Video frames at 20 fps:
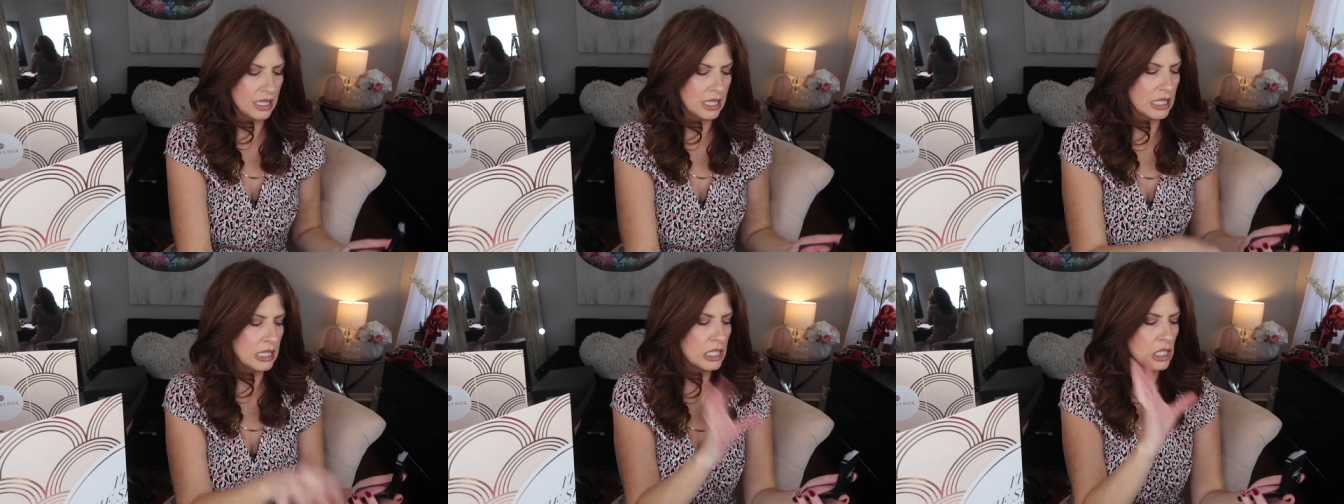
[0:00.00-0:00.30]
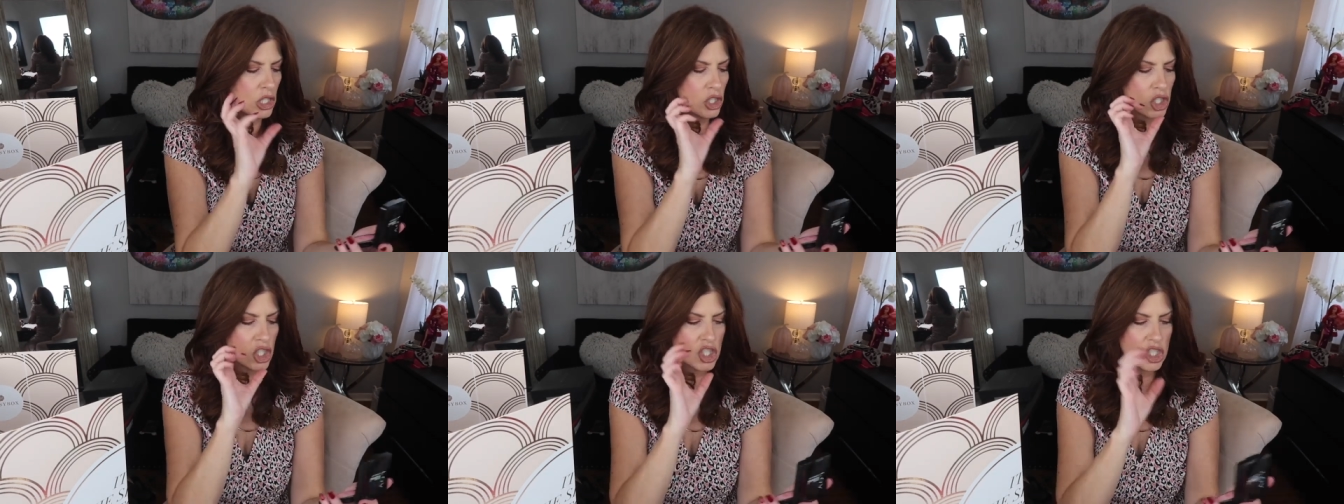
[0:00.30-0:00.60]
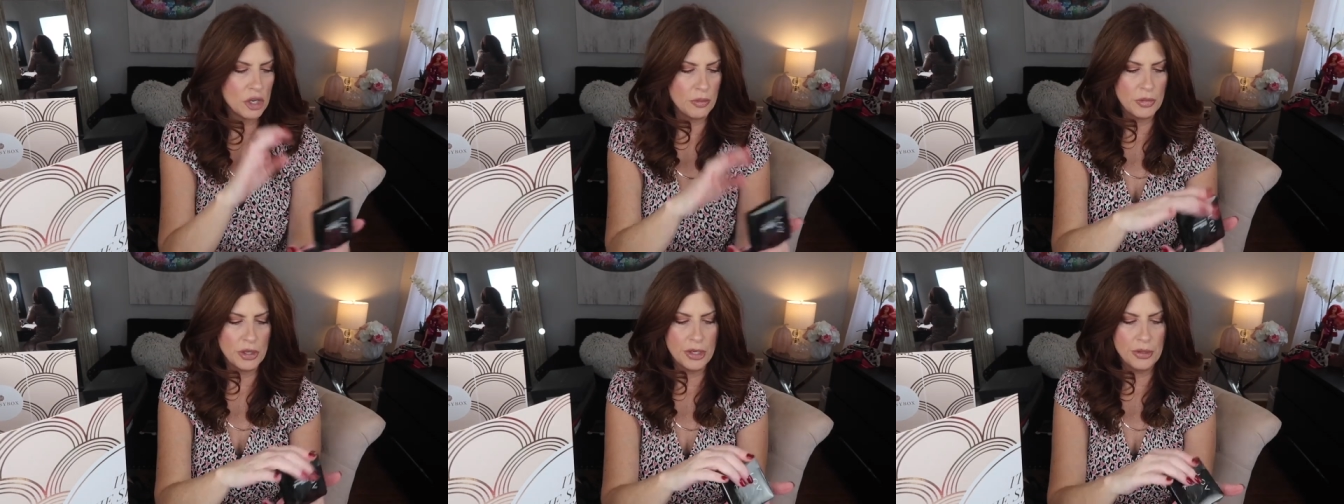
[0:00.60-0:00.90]
A little
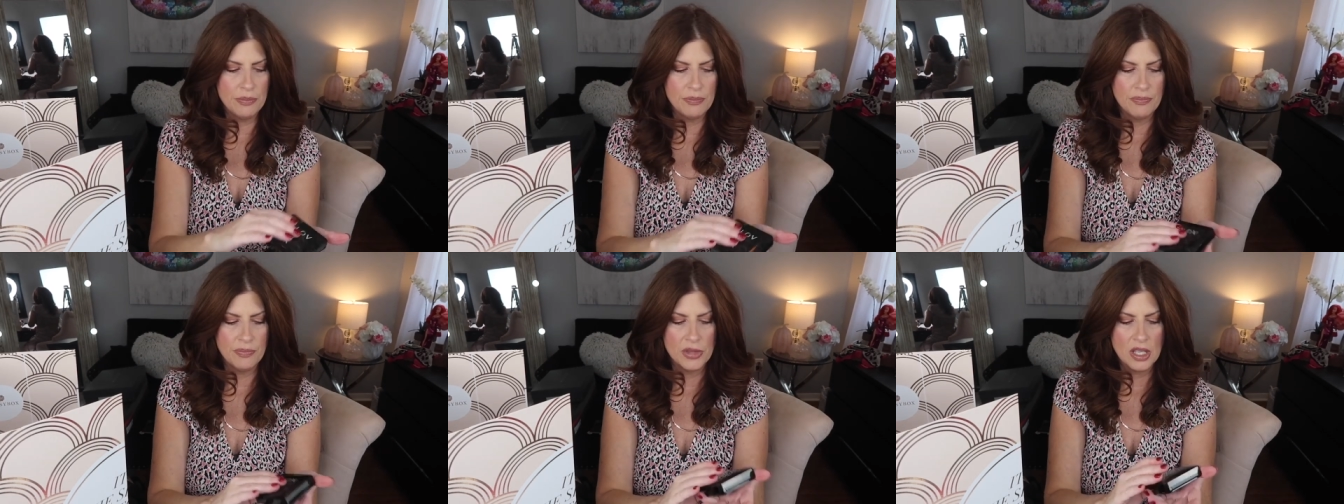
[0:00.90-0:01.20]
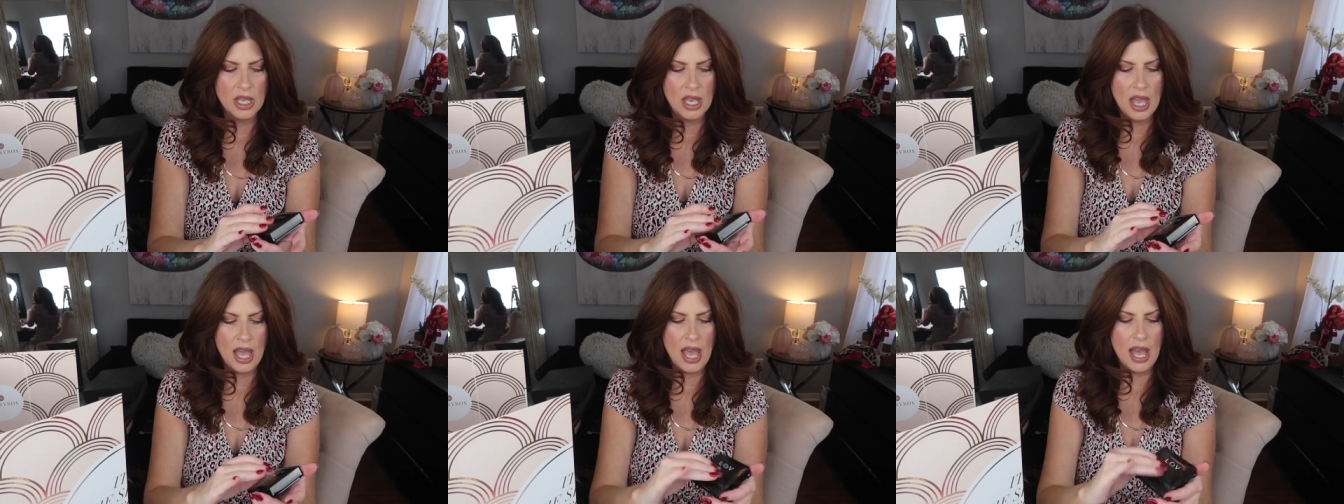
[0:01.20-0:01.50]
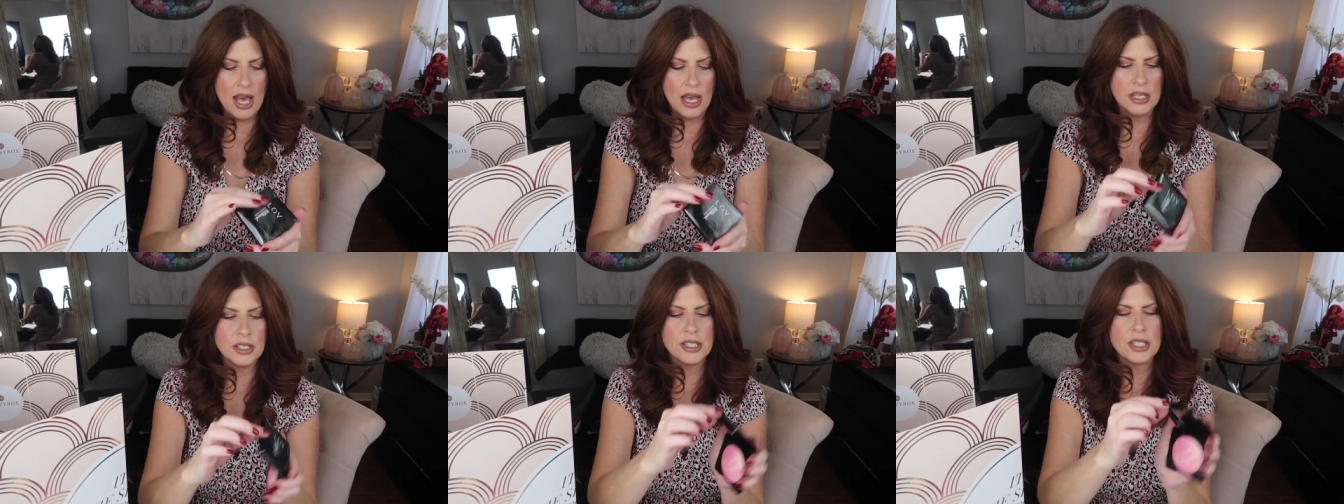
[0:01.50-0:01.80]
shimmer,
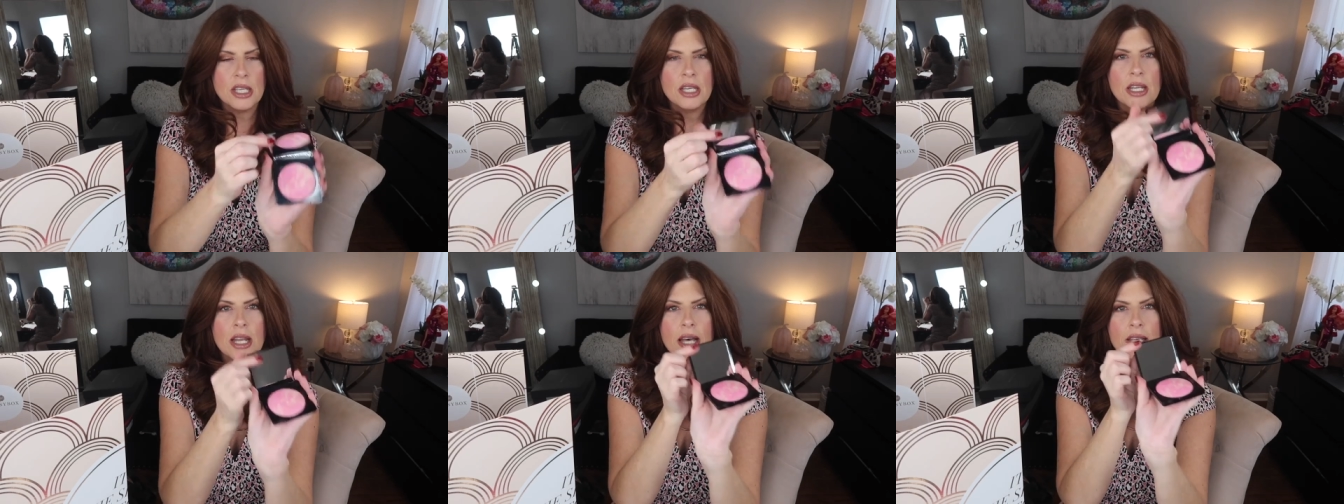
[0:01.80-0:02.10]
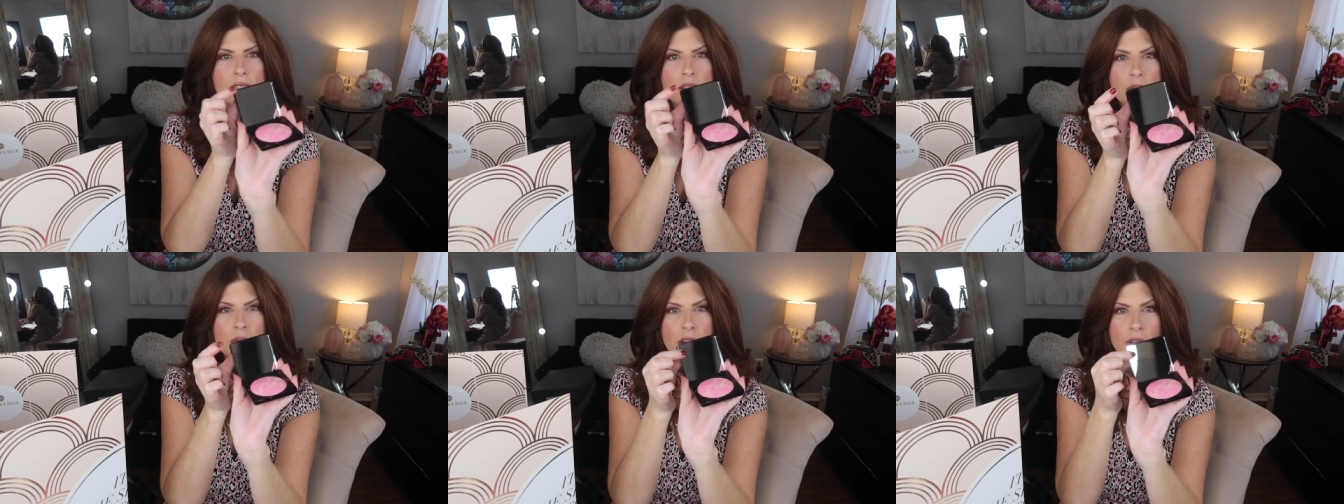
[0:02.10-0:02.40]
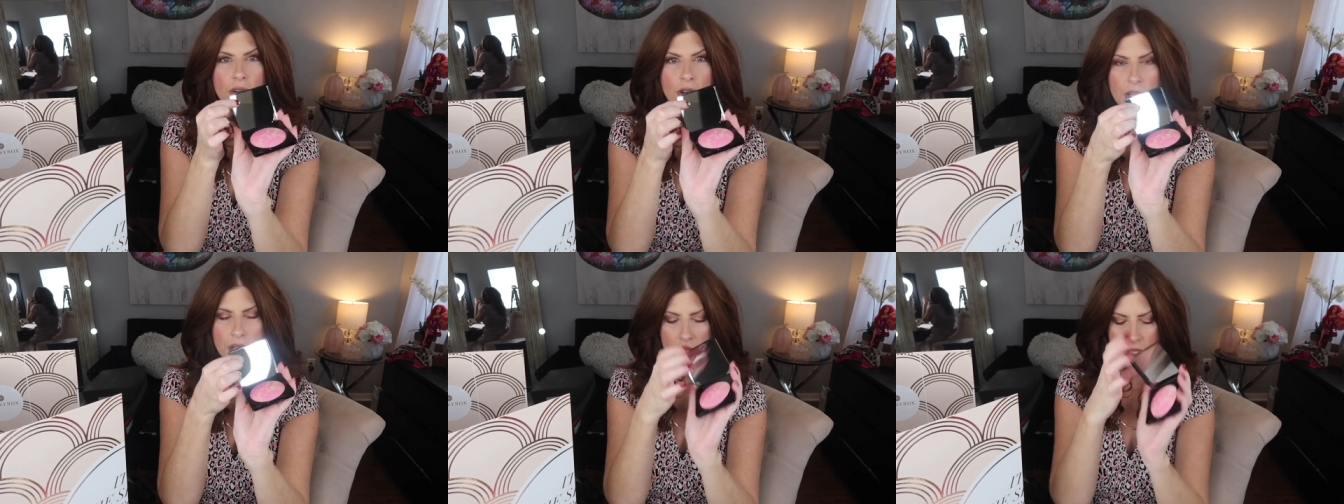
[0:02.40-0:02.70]
and it has a
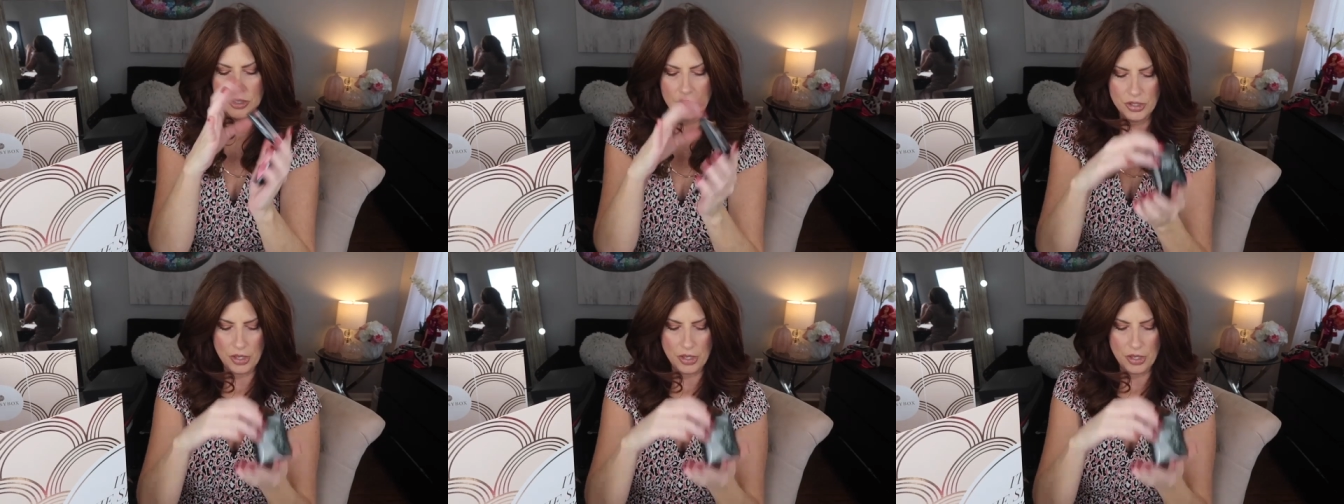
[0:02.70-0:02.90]
mirror on it.